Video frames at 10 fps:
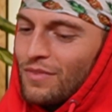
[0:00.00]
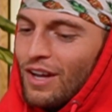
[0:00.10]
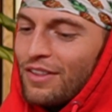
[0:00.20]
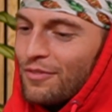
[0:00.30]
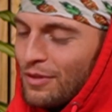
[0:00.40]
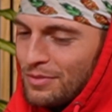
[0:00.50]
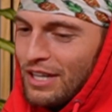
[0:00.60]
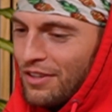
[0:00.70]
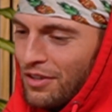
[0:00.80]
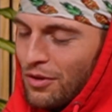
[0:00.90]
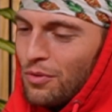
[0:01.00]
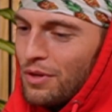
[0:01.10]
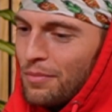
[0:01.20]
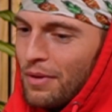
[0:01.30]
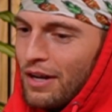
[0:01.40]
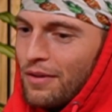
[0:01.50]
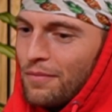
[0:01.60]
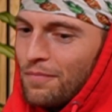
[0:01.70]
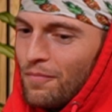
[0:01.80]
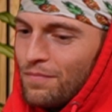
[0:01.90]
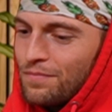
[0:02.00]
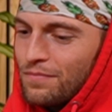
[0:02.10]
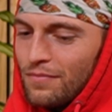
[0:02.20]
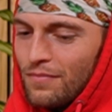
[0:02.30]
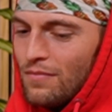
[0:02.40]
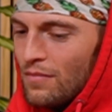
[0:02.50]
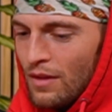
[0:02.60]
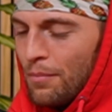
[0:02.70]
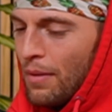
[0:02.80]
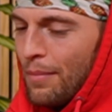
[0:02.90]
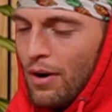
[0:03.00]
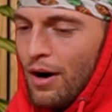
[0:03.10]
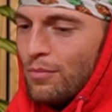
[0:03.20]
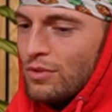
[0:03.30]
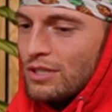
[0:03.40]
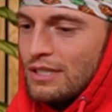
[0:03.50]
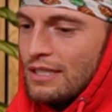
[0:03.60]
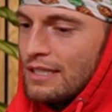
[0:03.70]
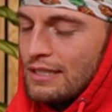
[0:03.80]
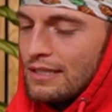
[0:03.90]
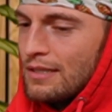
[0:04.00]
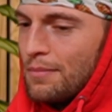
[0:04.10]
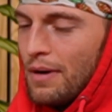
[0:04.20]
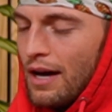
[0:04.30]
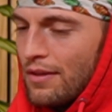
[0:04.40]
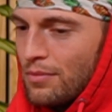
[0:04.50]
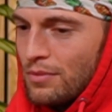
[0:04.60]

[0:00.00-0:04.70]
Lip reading: On the flip side of the coin, my mom was addicted to meth,